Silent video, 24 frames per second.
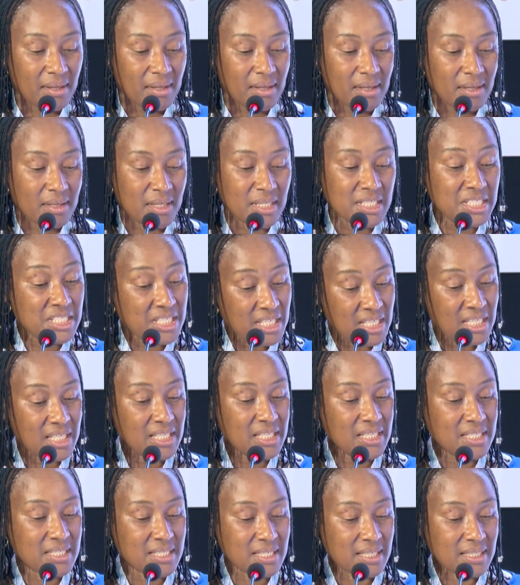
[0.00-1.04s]

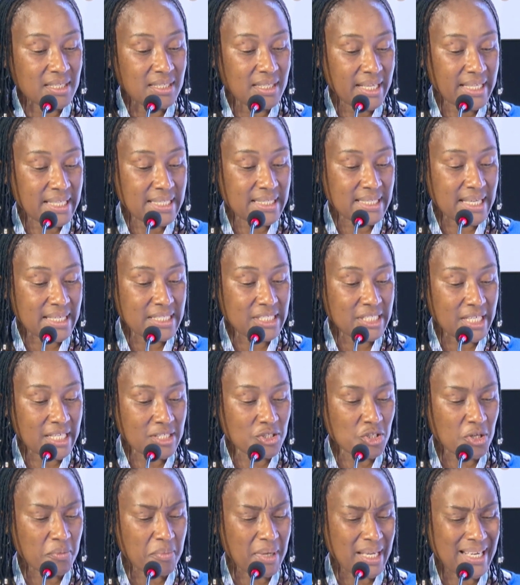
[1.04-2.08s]
Indeed, ladies and
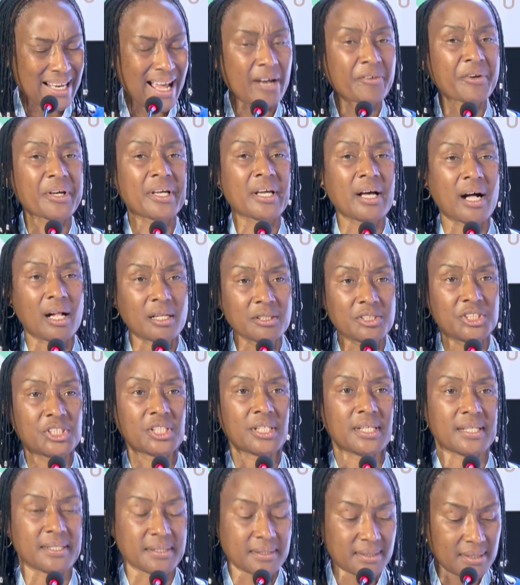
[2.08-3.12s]
gentlemen,
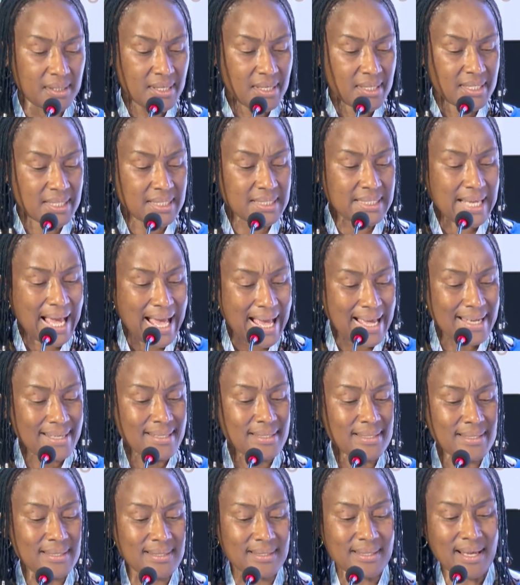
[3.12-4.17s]
agriculture
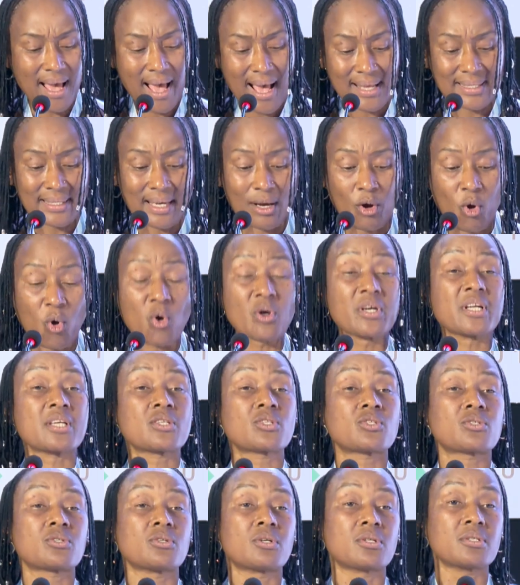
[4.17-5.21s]
stands as a
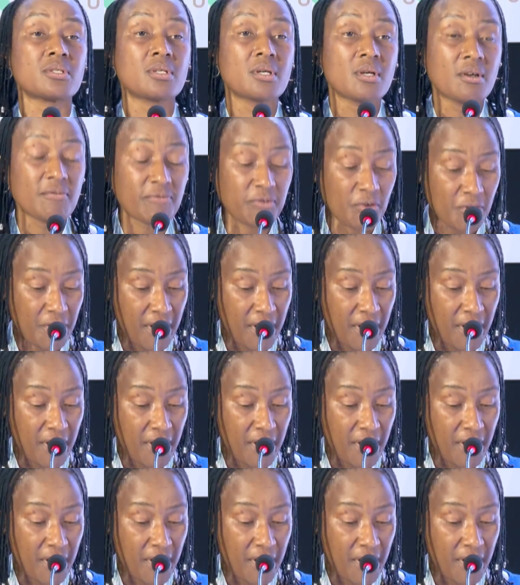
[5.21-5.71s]
cornerstone for